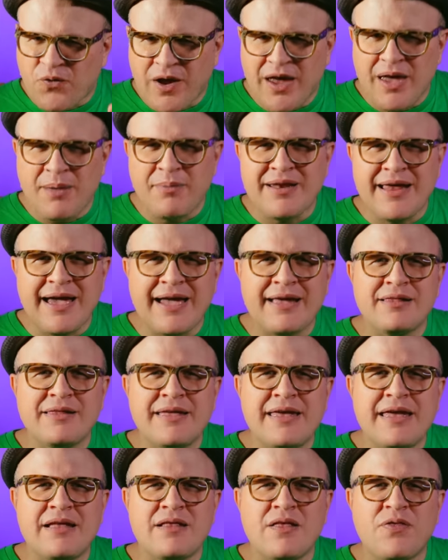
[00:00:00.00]
for him and
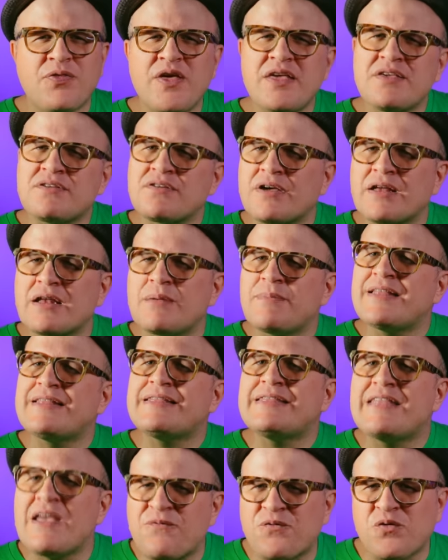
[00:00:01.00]
Eileen, things are going to be
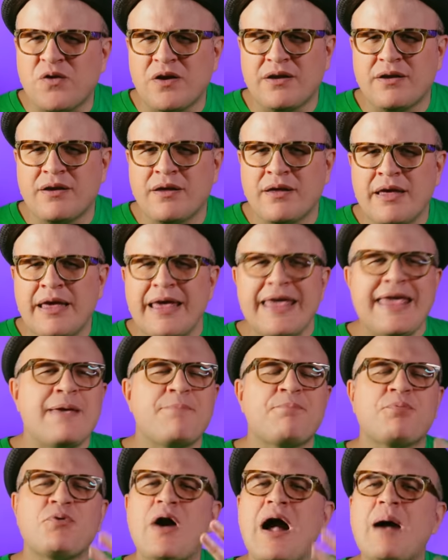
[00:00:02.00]
different. He
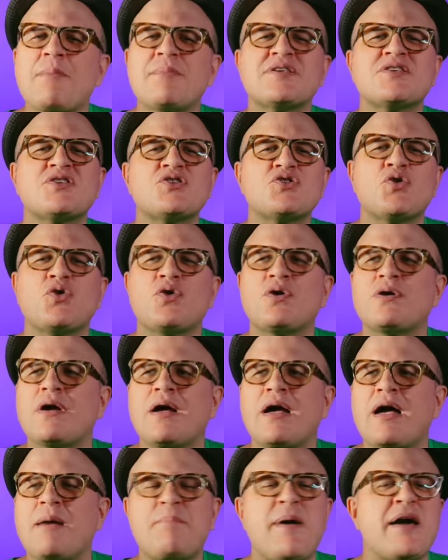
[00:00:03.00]
promises her
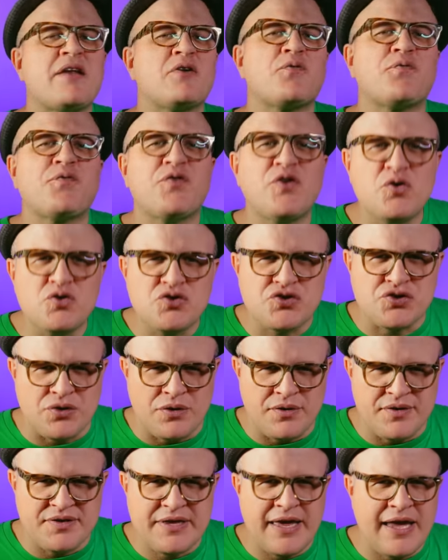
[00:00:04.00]
a better
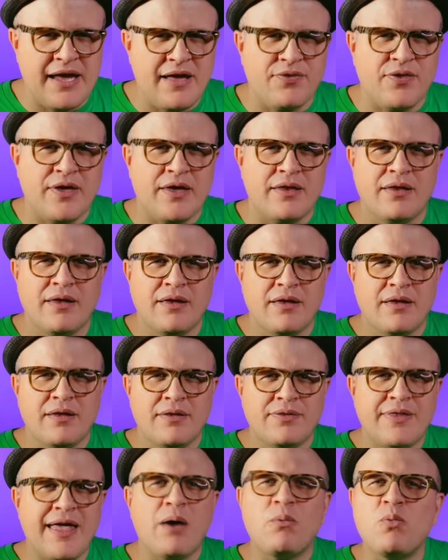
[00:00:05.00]
future, saying that
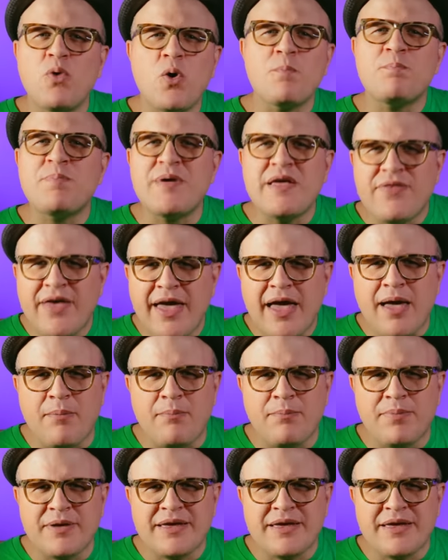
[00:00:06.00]
that won't be them,